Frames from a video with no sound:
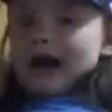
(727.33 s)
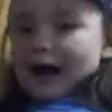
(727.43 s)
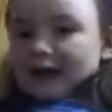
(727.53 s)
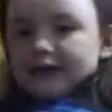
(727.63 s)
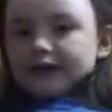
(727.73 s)

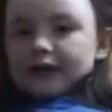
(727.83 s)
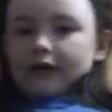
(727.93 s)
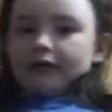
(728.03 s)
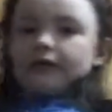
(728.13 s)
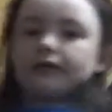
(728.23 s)
hats
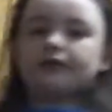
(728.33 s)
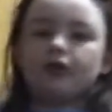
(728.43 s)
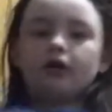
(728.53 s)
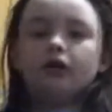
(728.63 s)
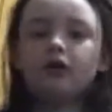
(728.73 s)
out of these
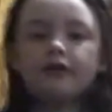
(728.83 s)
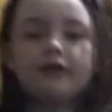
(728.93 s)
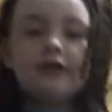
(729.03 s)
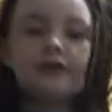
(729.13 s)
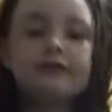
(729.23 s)
all. Are
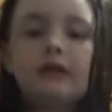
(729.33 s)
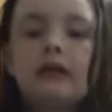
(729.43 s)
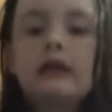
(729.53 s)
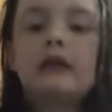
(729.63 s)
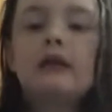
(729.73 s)
this one.
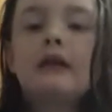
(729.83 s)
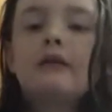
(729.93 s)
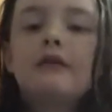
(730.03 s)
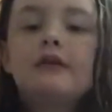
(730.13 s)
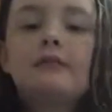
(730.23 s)

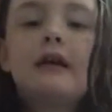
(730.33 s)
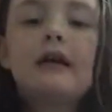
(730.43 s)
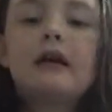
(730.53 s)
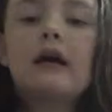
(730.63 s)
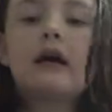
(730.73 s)
This is
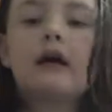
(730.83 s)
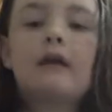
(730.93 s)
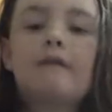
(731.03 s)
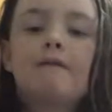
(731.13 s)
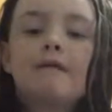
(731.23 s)
my
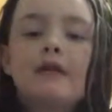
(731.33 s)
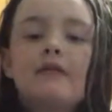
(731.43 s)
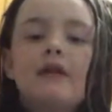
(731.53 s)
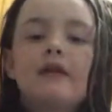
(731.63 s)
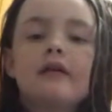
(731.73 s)
uh,
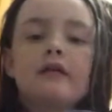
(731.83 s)
favorite.